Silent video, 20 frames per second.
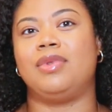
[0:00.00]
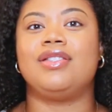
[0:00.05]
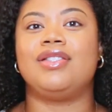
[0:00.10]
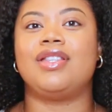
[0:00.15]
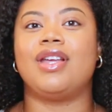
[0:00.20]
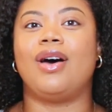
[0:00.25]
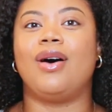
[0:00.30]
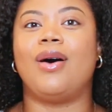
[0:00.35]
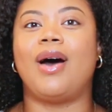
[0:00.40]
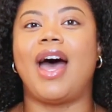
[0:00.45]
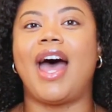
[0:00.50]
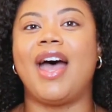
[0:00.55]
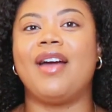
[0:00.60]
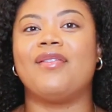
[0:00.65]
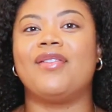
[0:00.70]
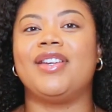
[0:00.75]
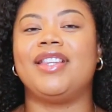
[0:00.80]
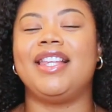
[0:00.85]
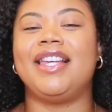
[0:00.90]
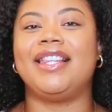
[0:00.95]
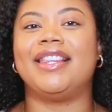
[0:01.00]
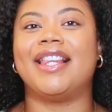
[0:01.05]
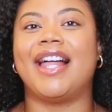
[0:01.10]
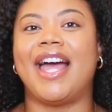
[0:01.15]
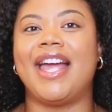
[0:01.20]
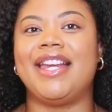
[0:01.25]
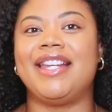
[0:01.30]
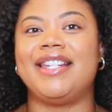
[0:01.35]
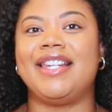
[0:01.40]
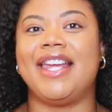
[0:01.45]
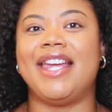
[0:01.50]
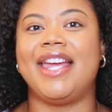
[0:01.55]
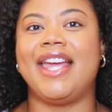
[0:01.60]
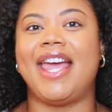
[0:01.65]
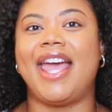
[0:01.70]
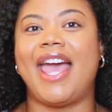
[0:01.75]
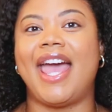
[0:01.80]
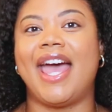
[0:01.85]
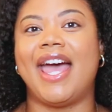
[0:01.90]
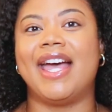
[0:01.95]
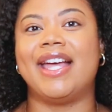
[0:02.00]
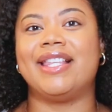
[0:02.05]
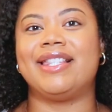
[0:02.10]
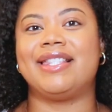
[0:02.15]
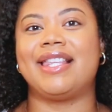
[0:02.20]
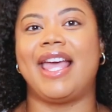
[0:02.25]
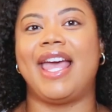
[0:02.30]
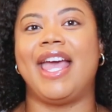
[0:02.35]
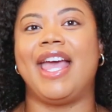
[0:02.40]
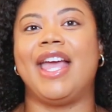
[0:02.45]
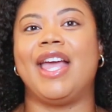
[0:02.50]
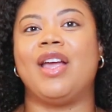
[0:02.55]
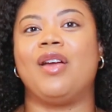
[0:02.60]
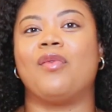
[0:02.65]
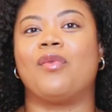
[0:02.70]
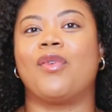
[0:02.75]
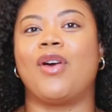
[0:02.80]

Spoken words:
So I really liked it as a